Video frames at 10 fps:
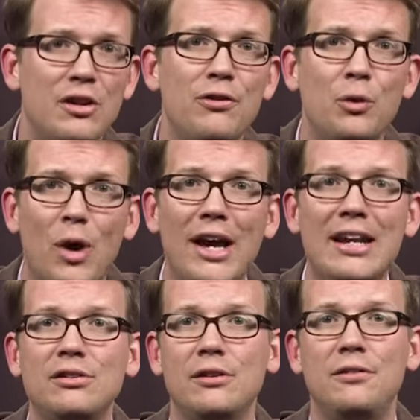of the
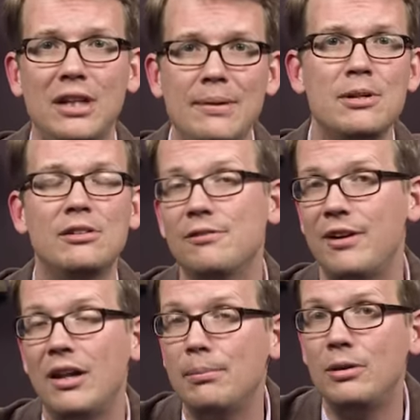writings of Leibniz
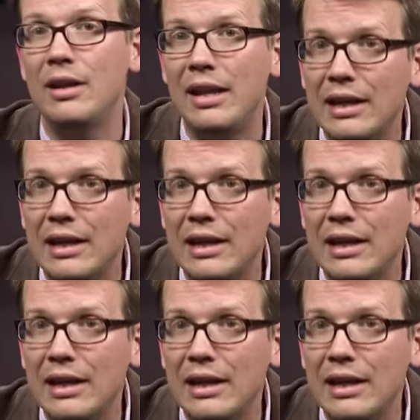available in